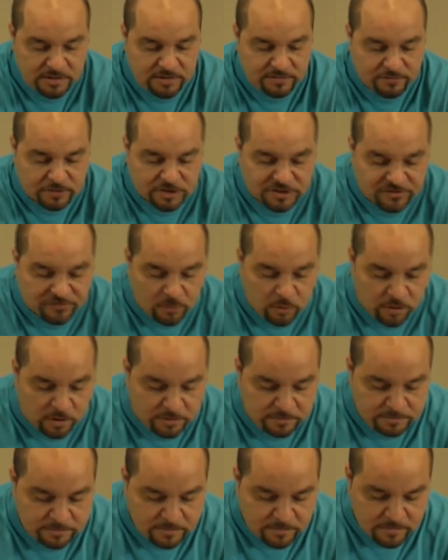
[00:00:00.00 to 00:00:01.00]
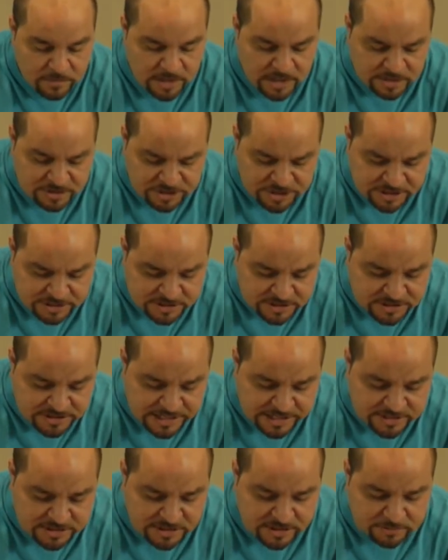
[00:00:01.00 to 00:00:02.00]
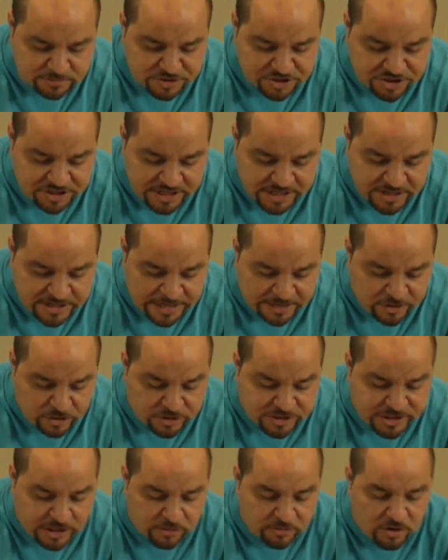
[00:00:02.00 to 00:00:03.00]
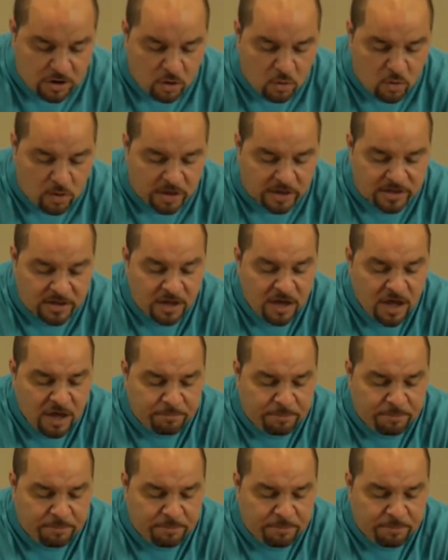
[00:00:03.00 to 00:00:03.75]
In verse 4, and Jesus said to him, See that you tell no one,